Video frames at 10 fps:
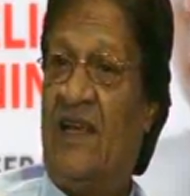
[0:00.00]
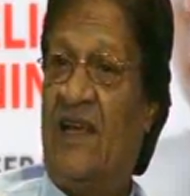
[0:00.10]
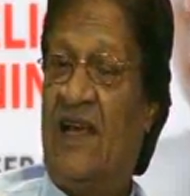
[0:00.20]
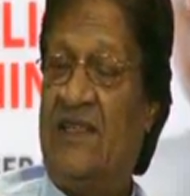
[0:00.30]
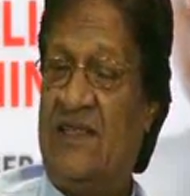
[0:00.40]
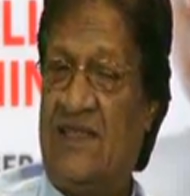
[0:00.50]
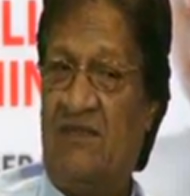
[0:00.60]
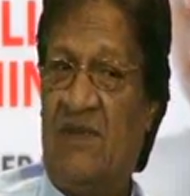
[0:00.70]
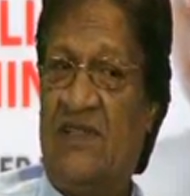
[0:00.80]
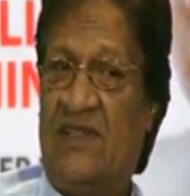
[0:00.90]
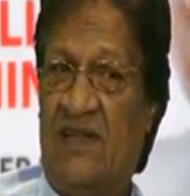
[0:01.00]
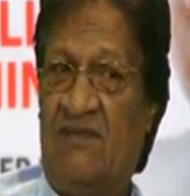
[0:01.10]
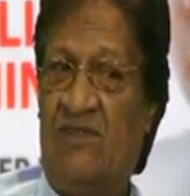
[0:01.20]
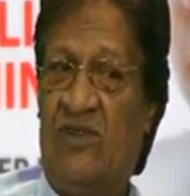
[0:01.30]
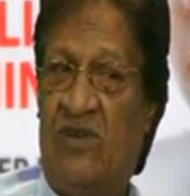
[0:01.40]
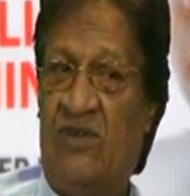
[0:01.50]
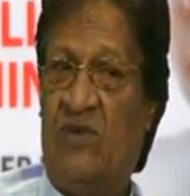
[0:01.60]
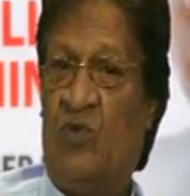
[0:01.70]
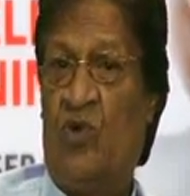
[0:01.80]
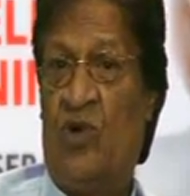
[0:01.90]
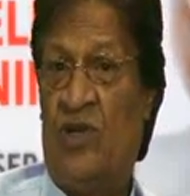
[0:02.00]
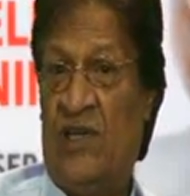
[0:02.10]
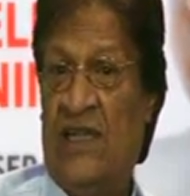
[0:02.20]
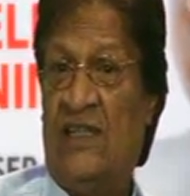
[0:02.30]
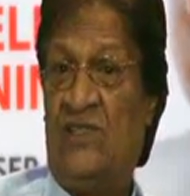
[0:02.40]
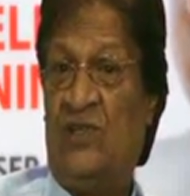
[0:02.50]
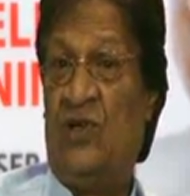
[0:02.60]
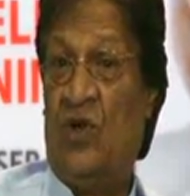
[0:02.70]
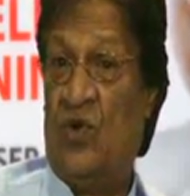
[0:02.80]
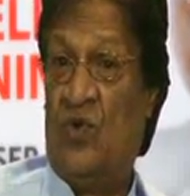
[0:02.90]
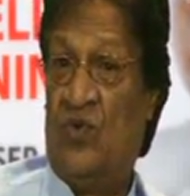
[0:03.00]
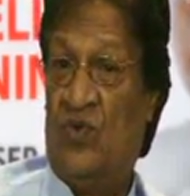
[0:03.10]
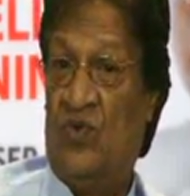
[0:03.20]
I said to myself, John, the world needs to know.